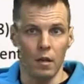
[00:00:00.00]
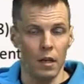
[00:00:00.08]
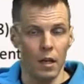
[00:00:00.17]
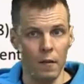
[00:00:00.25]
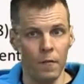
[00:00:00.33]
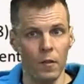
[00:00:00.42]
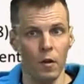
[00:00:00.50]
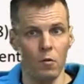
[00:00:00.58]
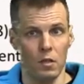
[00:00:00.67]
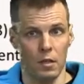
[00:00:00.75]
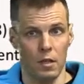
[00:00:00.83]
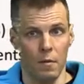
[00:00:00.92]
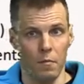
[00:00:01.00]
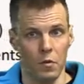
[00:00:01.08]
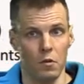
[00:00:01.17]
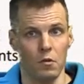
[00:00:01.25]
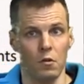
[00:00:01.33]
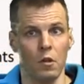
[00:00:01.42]
If those
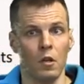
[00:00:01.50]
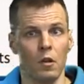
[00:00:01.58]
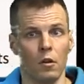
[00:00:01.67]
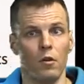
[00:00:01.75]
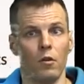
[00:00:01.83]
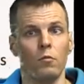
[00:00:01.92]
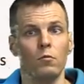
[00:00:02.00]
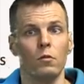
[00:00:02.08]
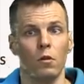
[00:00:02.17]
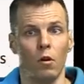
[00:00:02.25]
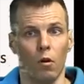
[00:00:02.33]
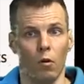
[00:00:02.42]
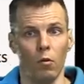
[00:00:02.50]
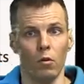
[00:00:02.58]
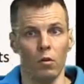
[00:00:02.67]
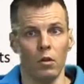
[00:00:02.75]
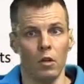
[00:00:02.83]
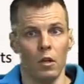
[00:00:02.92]
assumptions don't hold,
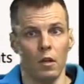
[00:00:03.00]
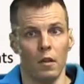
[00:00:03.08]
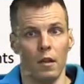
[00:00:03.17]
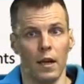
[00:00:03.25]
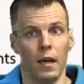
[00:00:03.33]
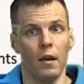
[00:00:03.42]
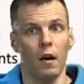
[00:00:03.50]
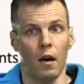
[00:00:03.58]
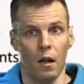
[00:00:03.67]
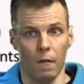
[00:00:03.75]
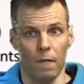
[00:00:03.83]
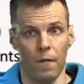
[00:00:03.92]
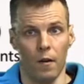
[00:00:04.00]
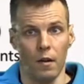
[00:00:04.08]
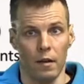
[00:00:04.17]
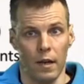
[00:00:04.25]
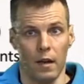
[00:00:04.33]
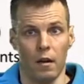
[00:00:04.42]
then alpha
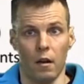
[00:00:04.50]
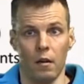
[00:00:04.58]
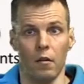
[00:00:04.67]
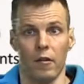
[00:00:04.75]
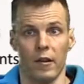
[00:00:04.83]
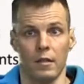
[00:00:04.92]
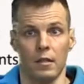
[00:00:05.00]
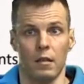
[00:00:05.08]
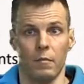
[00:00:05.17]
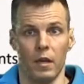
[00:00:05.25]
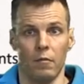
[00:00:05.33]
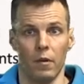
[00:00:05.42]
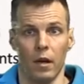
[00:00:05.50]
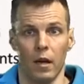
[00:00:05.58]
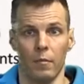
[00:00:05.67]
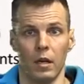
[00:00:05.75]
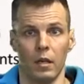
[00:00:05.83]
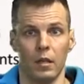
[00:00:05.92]
can underestimate
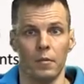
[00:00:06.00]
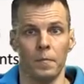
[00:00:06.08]
reliability.